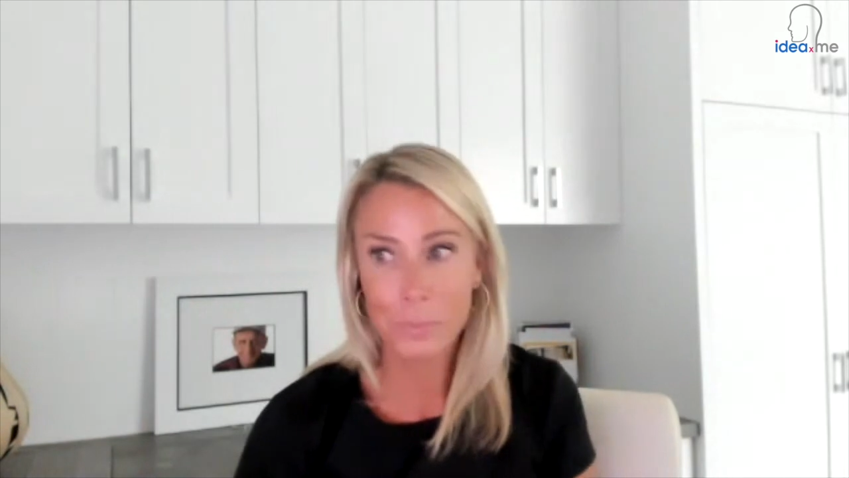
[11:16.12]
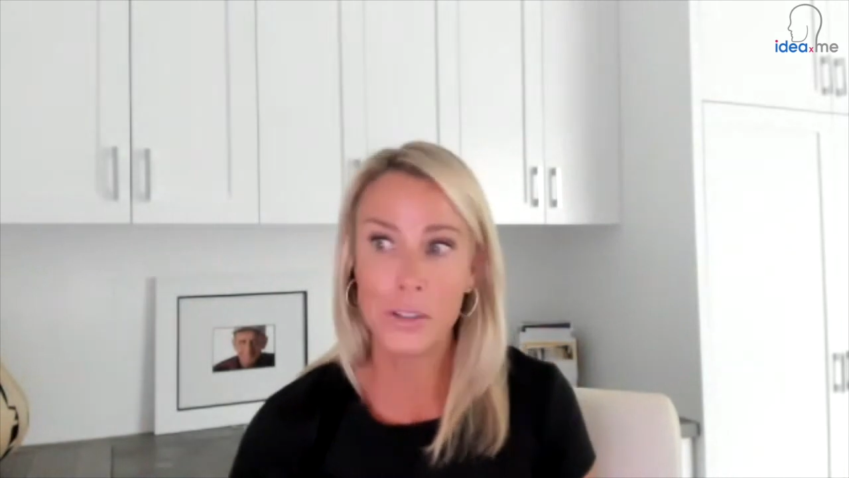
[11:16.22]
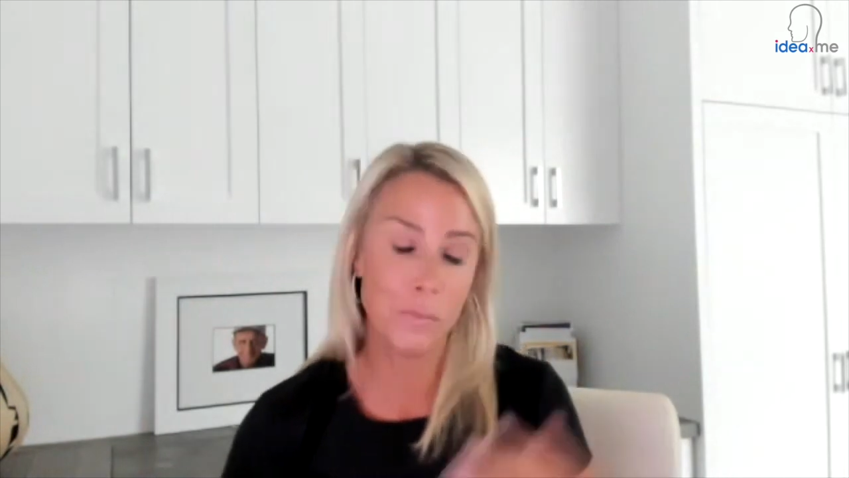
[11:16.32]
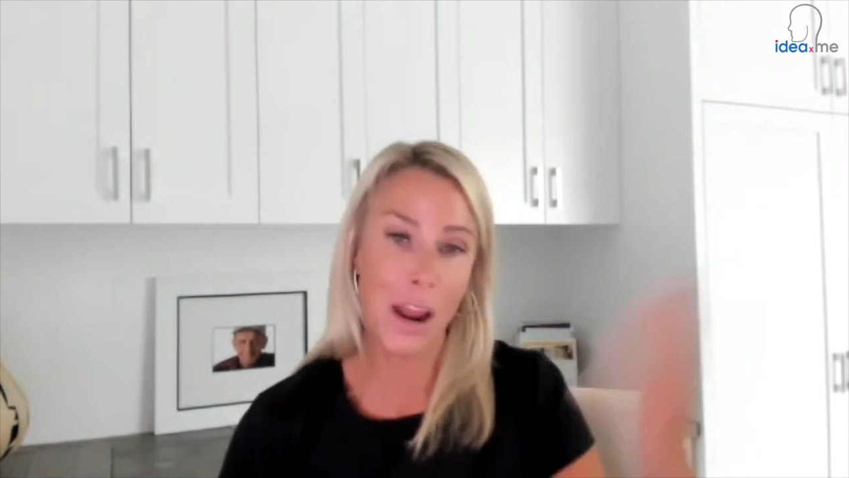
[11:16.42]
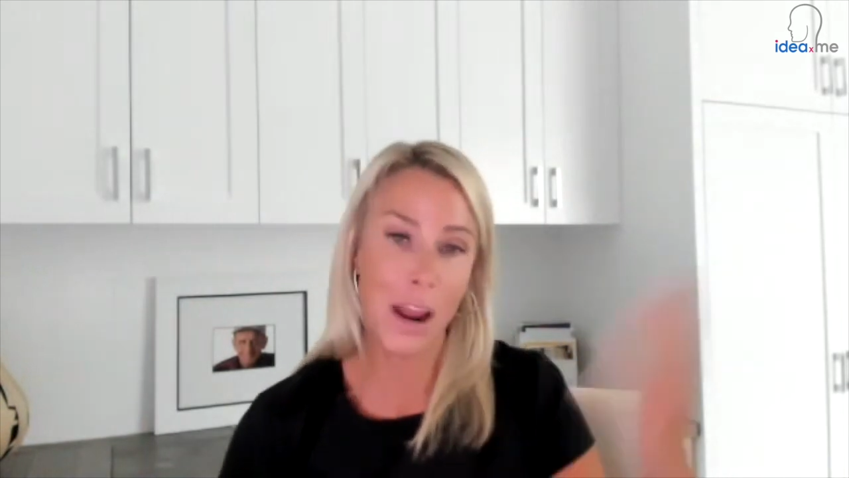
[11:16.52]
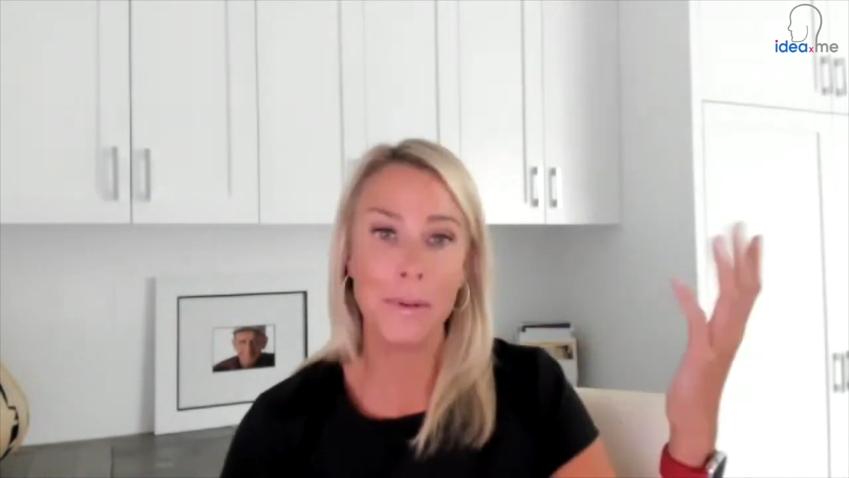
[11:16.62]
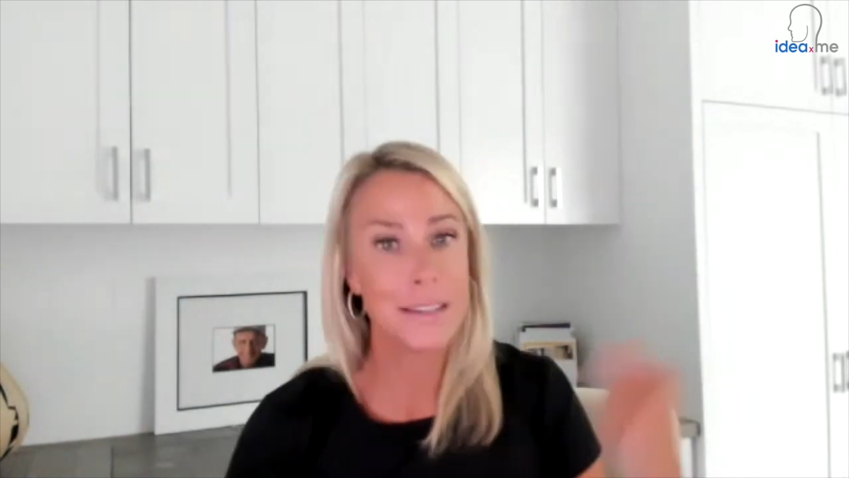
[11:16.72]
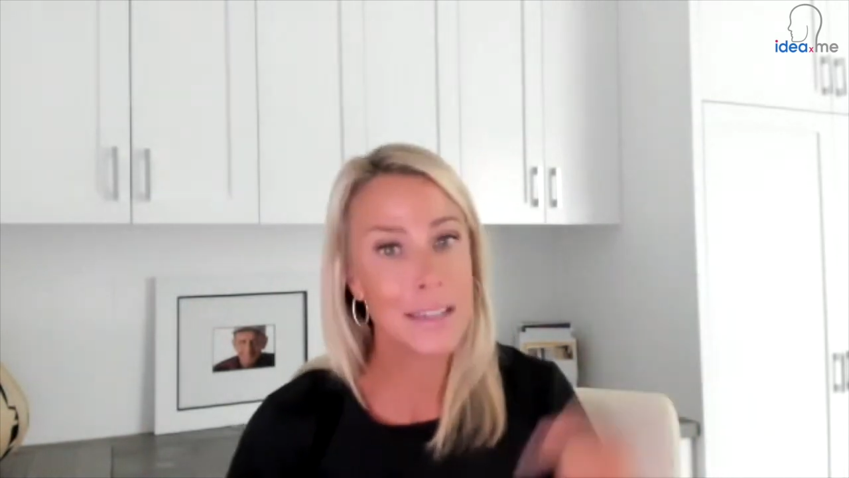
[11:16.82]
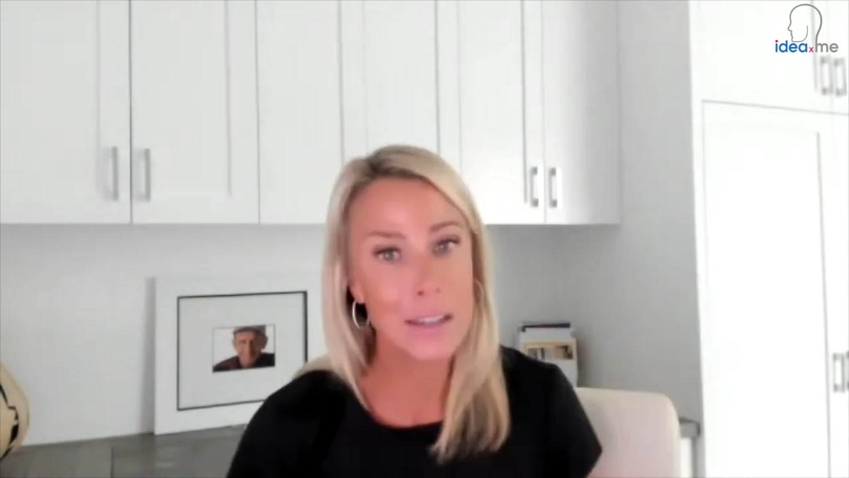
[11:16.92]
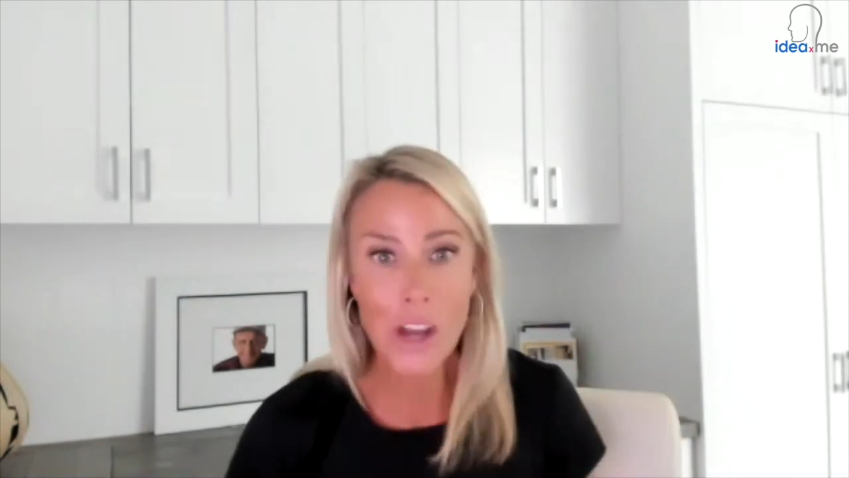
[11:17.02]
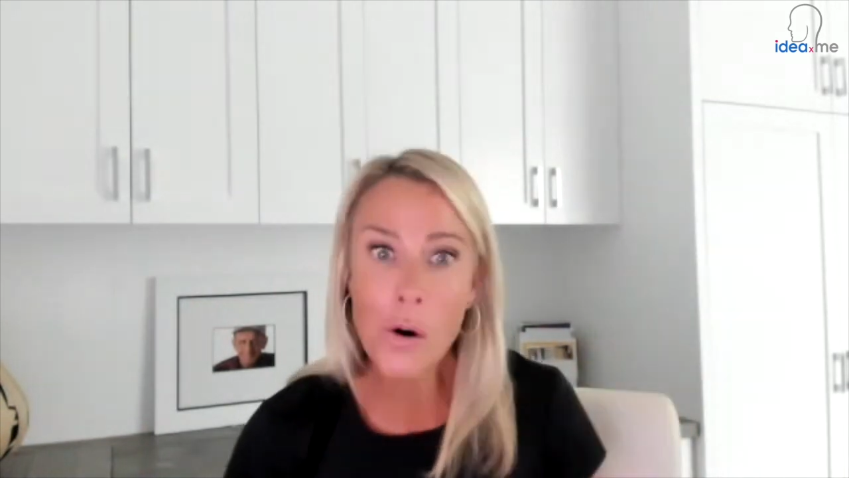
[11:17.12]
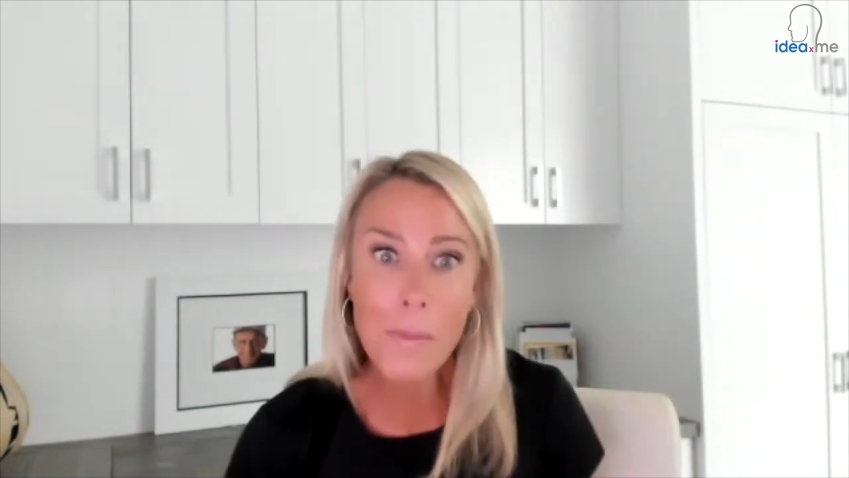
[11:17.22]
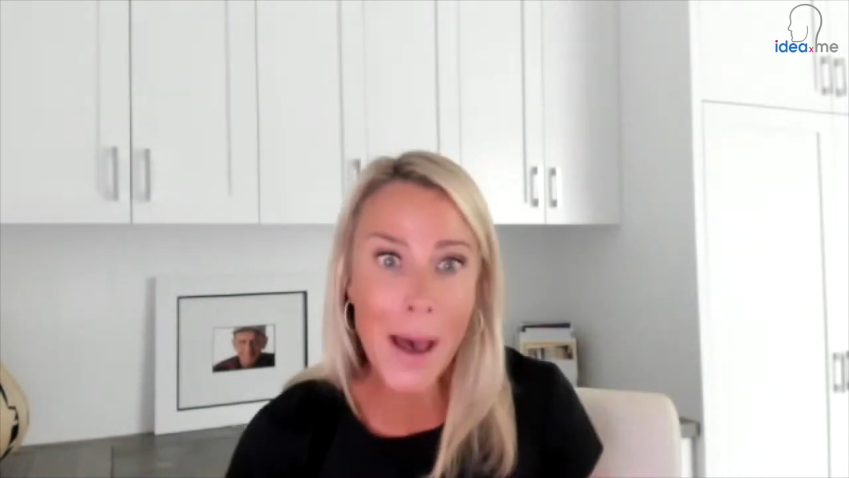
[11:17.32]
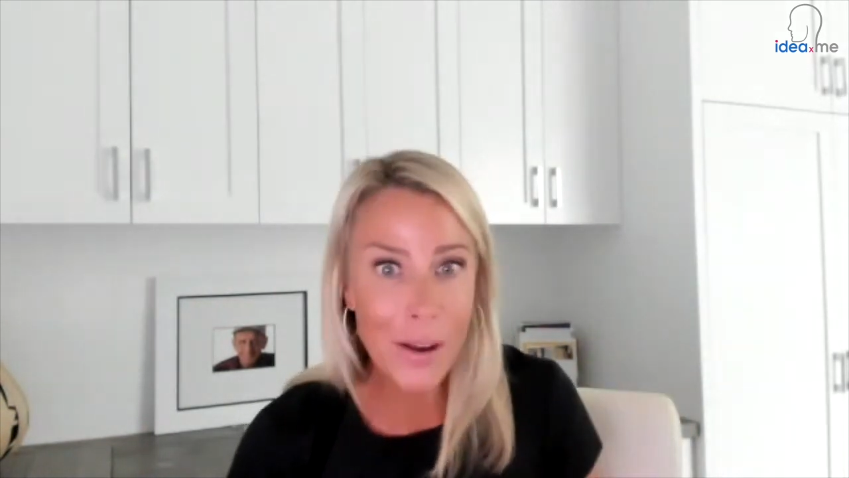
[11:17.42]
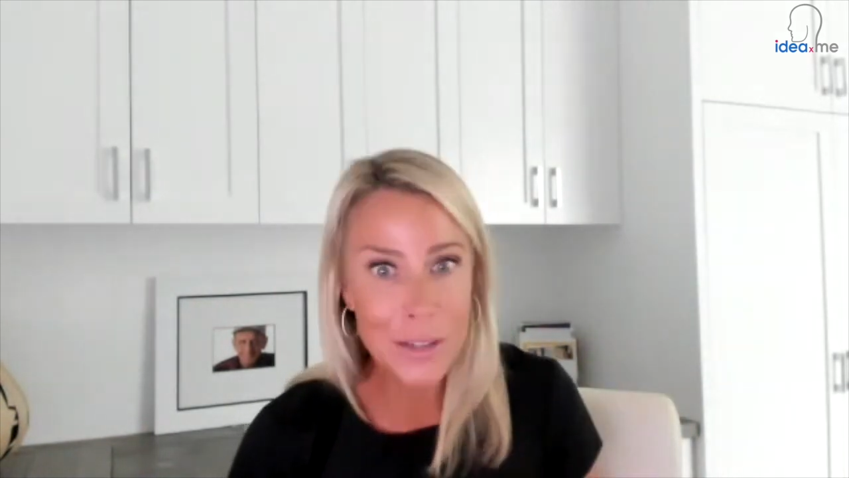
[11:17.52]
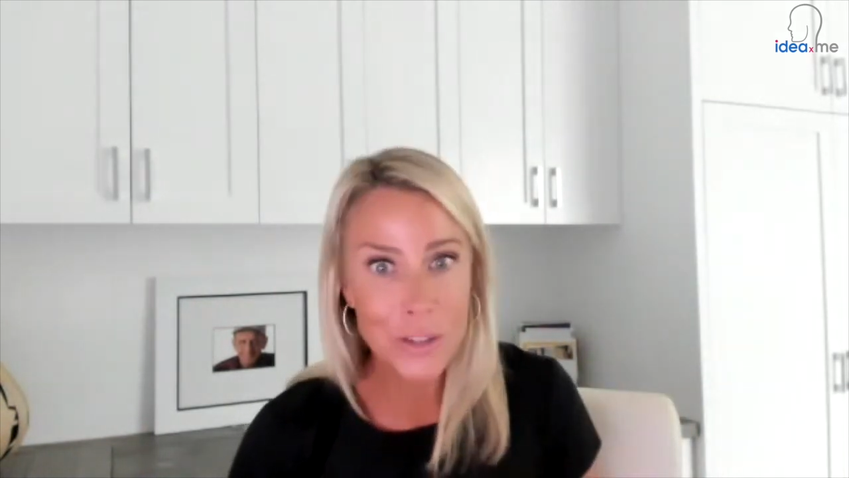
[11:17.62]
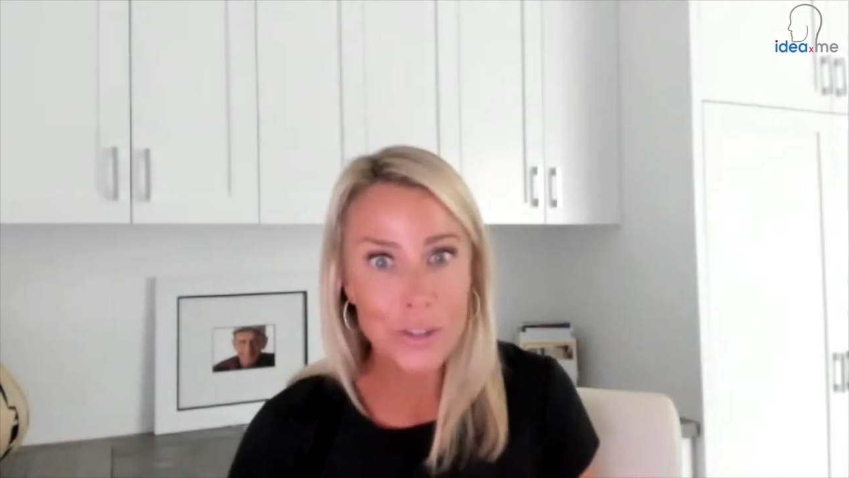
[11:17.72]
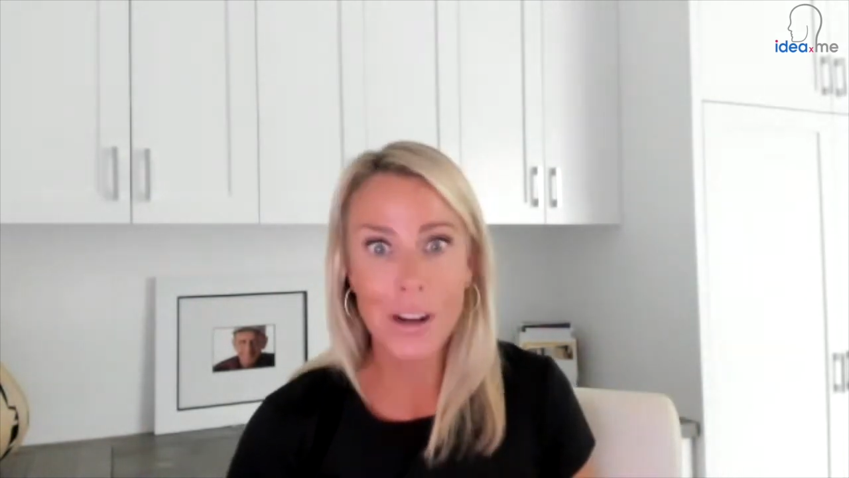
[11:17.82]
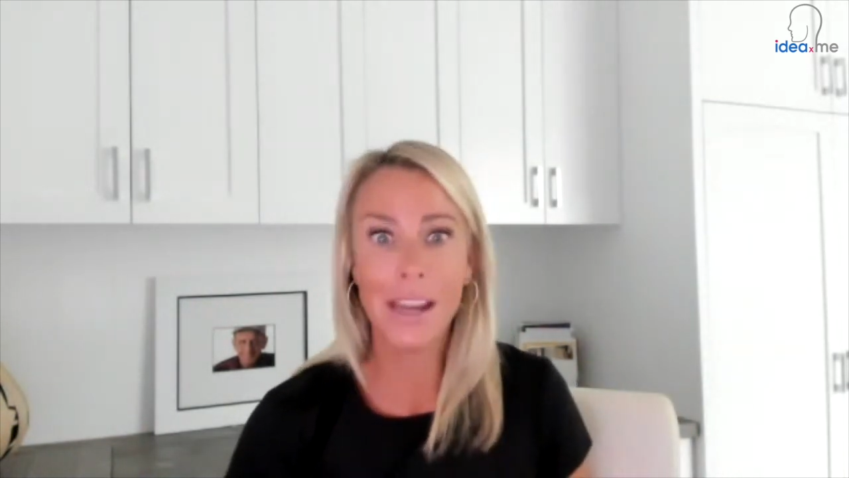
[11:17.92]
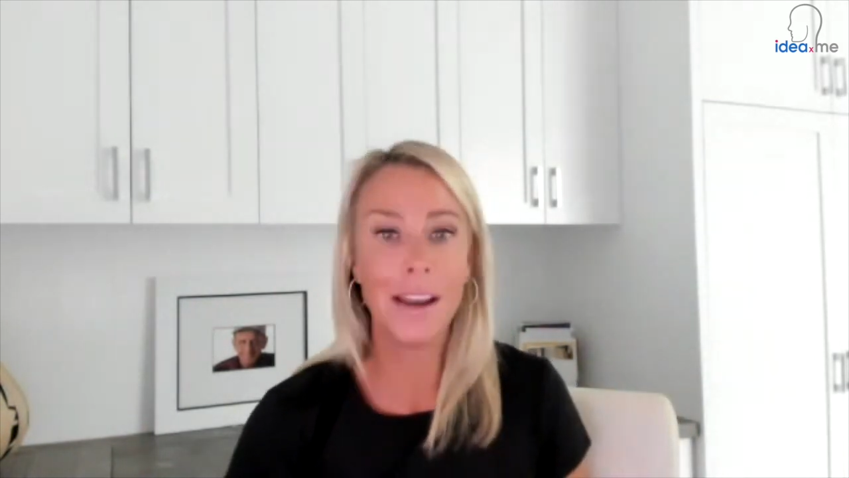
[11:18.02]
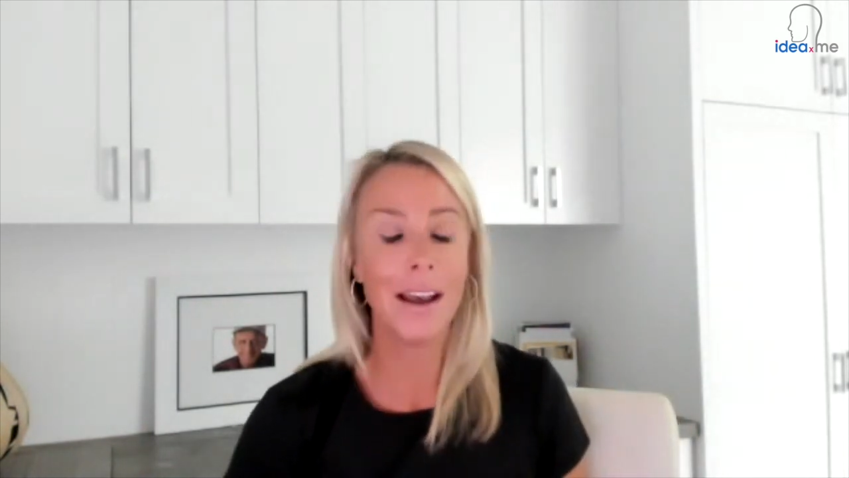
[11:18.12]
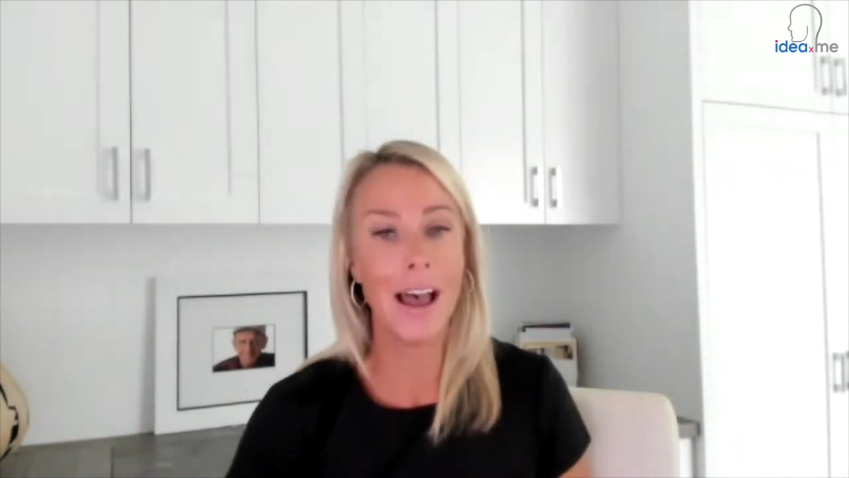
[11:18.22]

probably doesn't know about history,